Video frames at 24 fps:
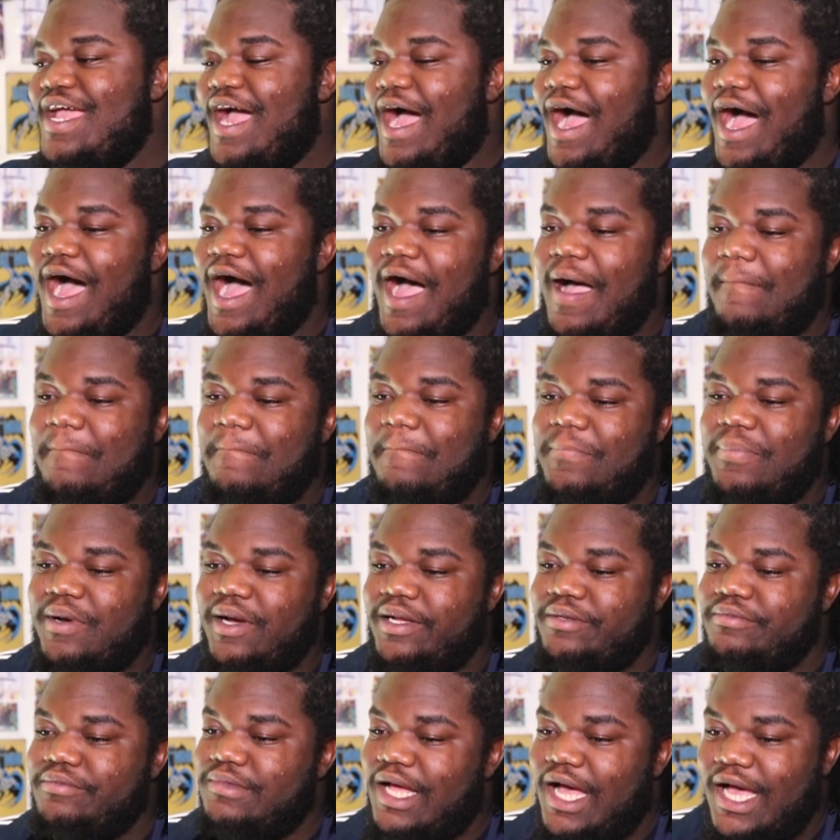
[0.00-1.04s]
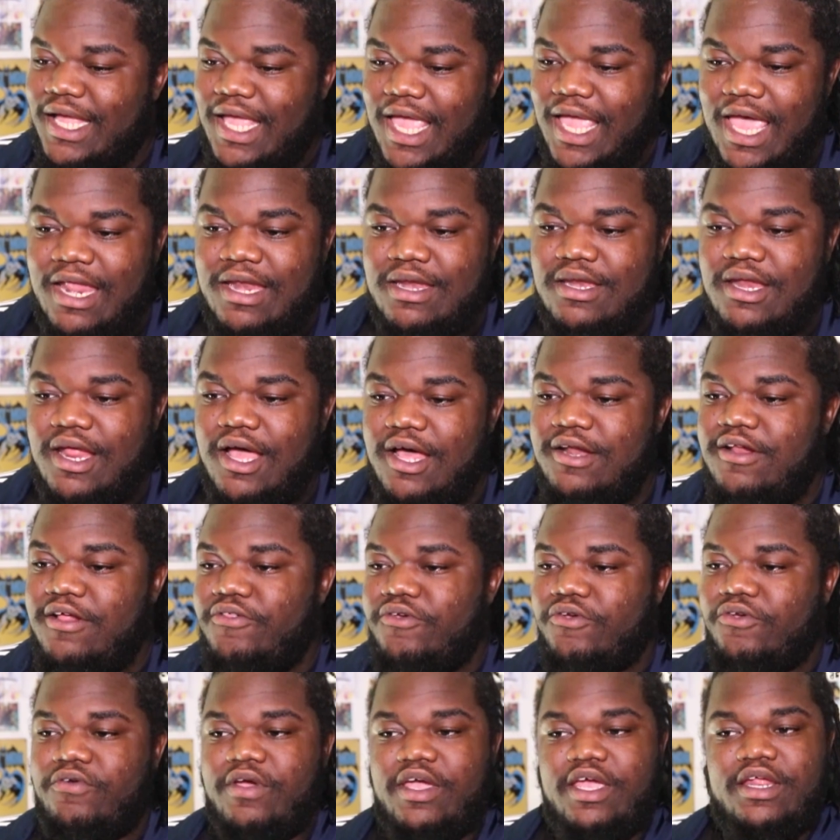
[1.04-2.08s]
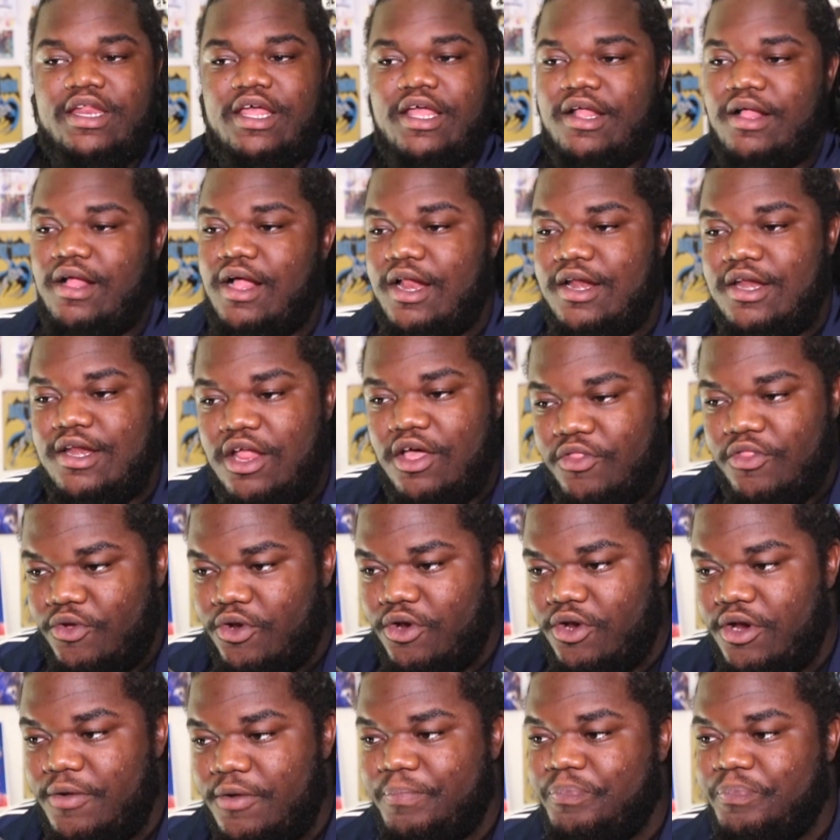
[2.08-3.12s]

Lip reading: But again, another great Robin